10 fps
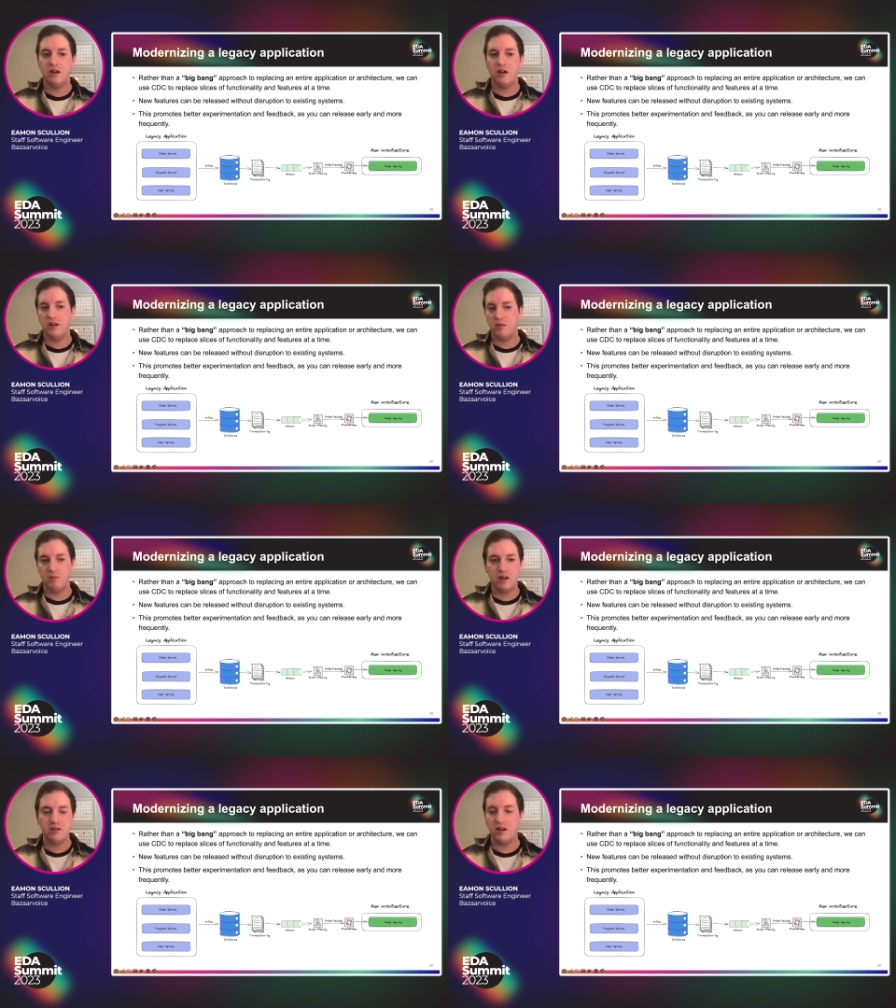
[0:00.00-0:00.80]
And it
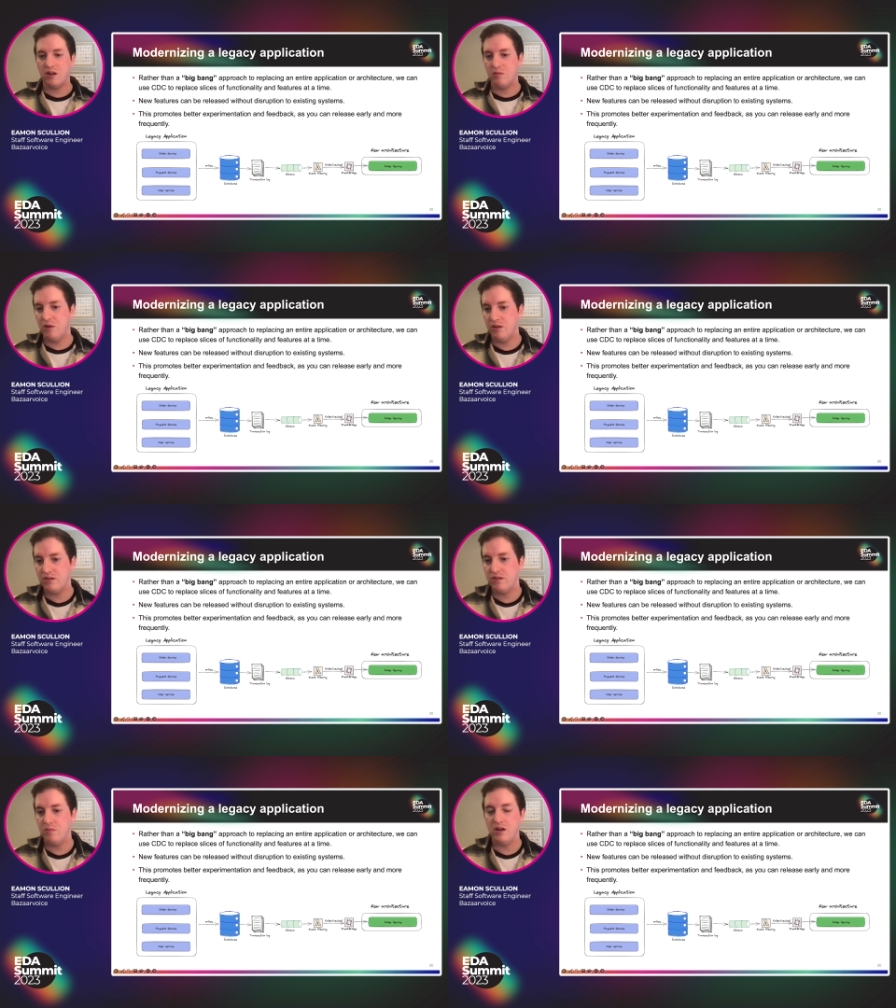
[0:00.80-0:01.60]
may take
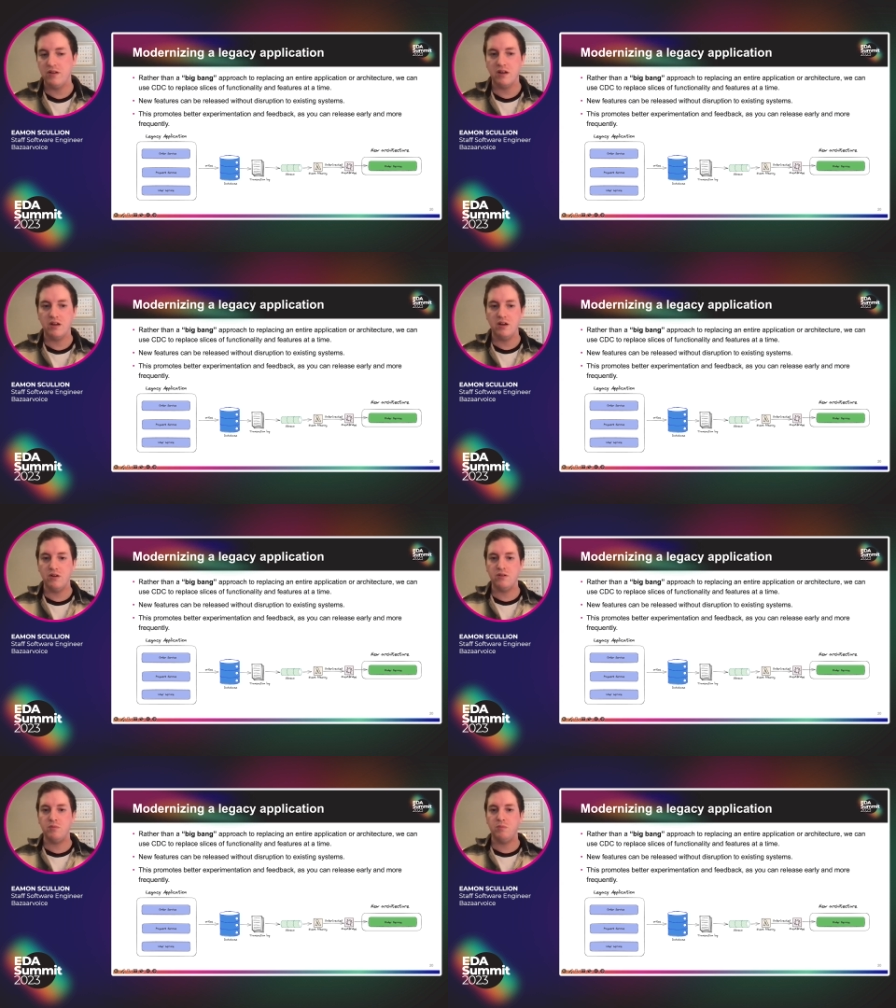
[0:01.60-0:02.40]
months, it may take
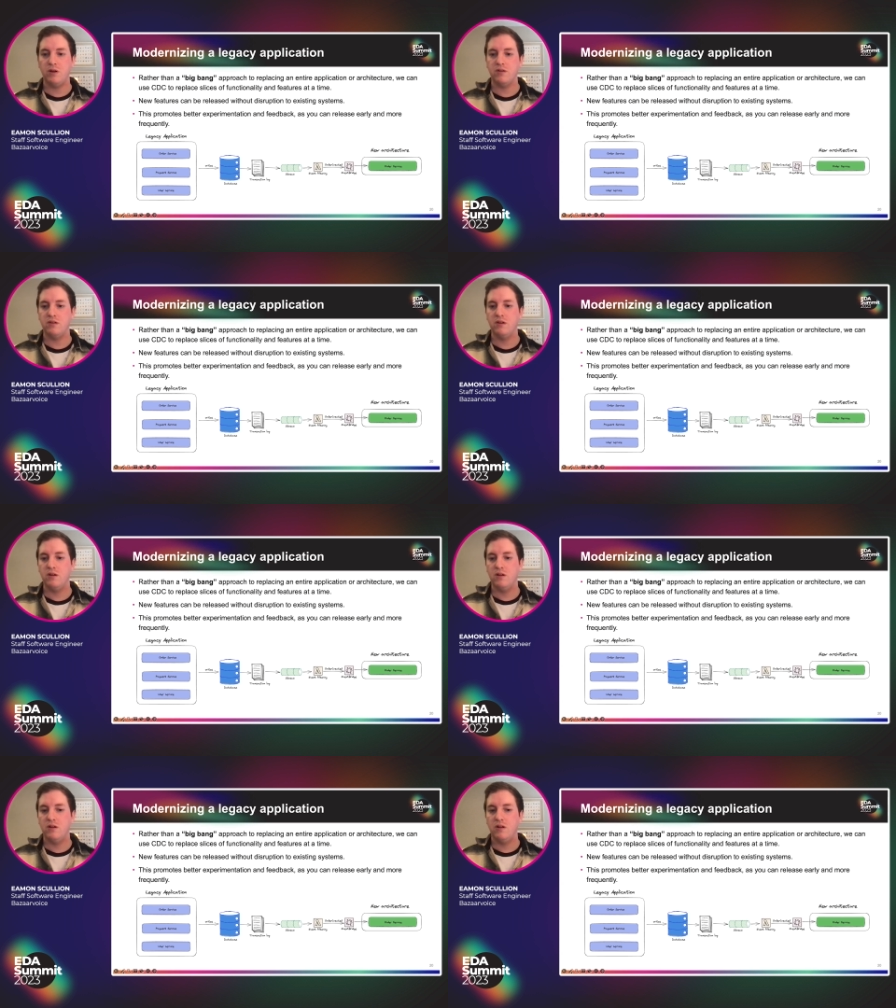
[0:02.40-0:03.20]
years, but
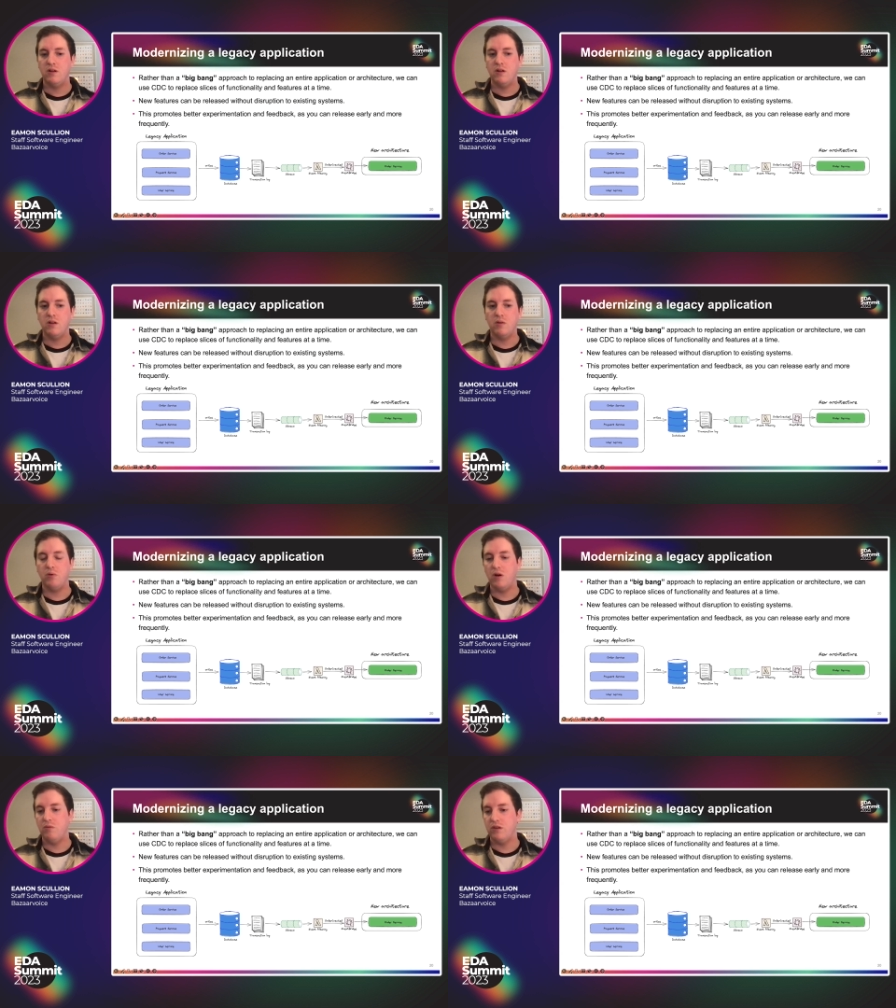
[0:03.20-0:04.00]
the
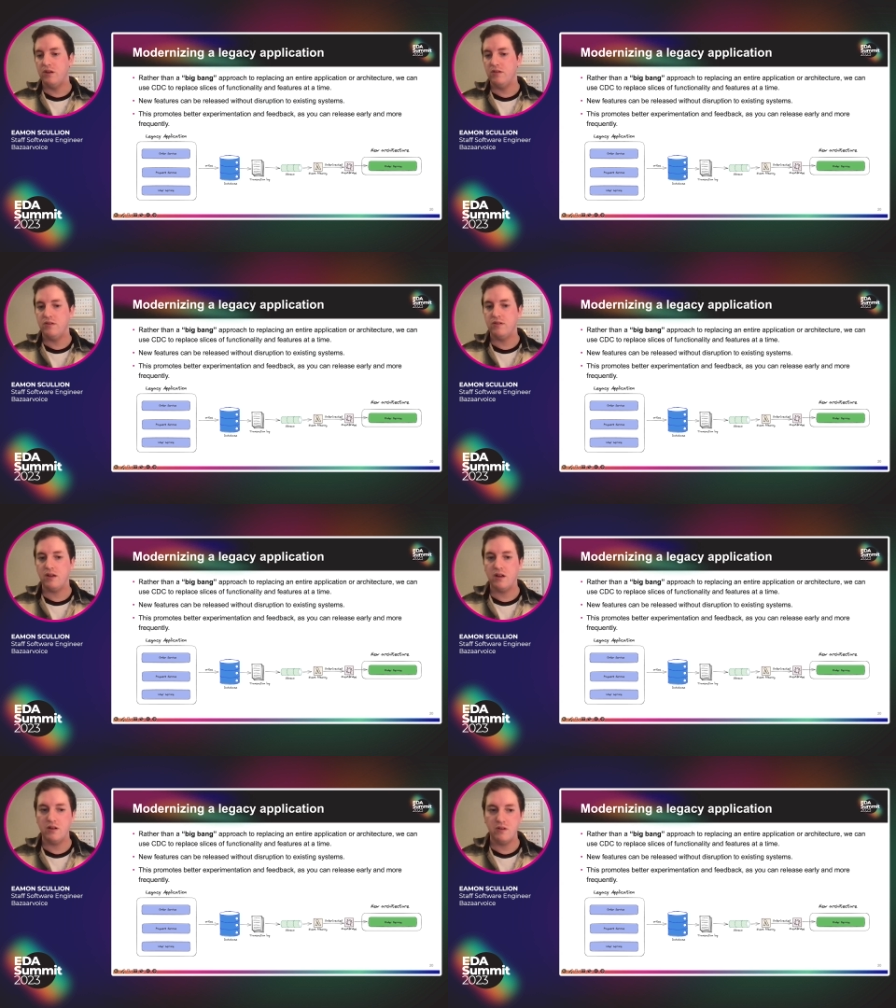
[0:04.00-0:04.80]
problem with this is
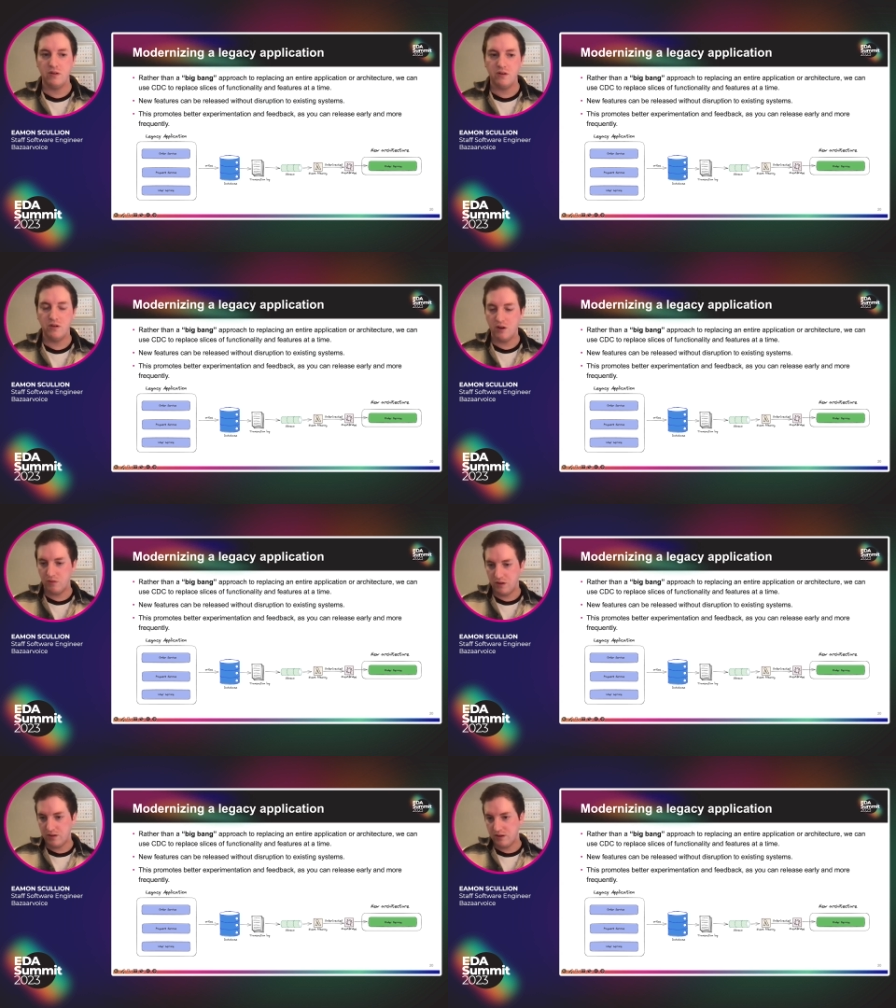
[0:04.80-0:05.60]
that you're not
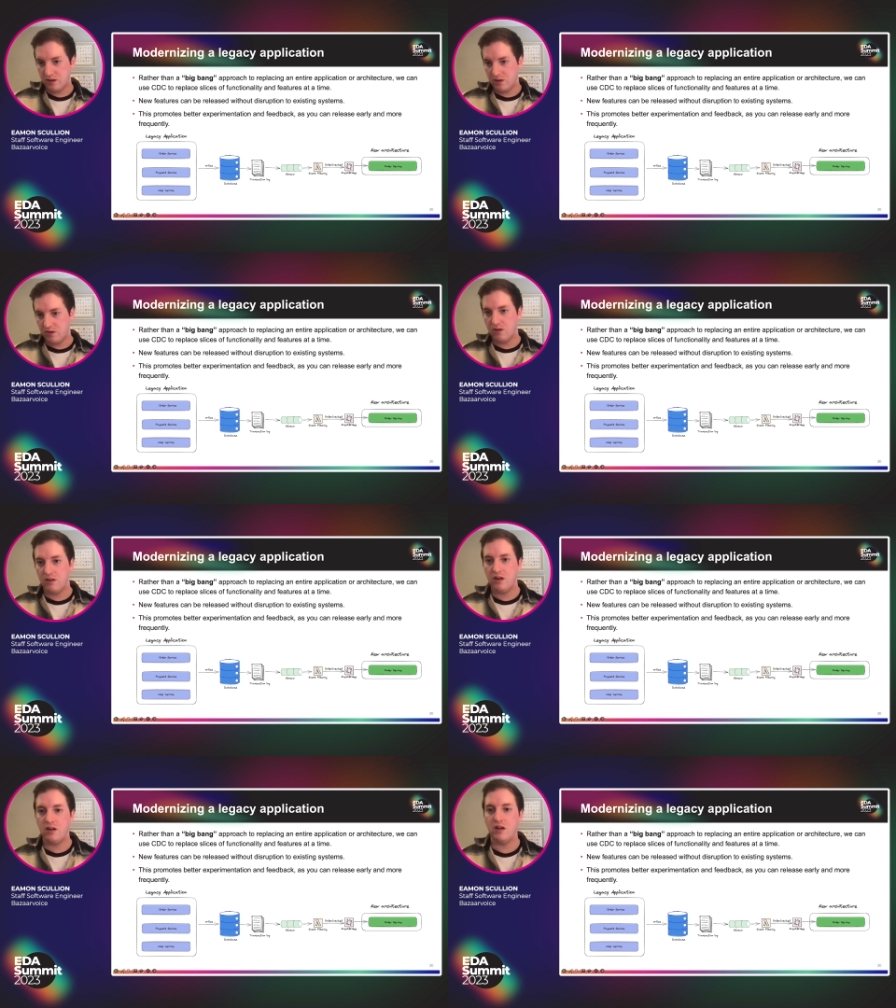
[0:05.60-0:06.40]
releasing
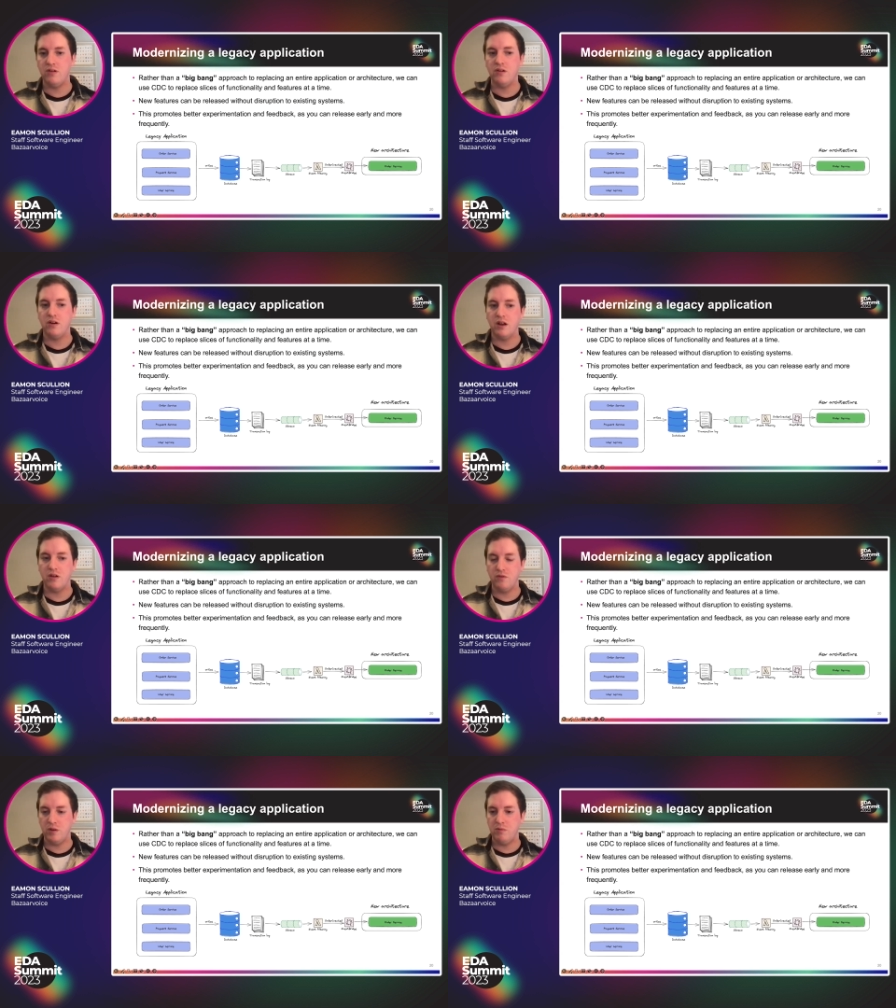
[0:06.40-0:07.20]
early and you're not
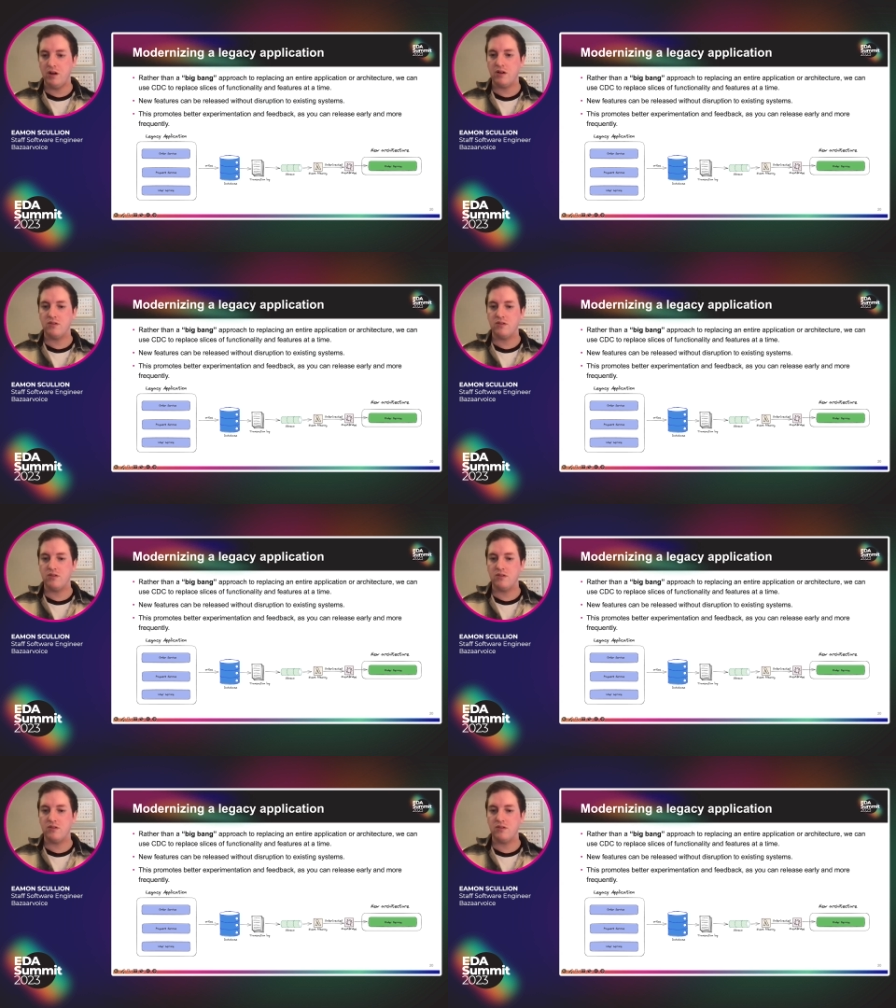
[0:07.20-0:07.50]
getting feedback.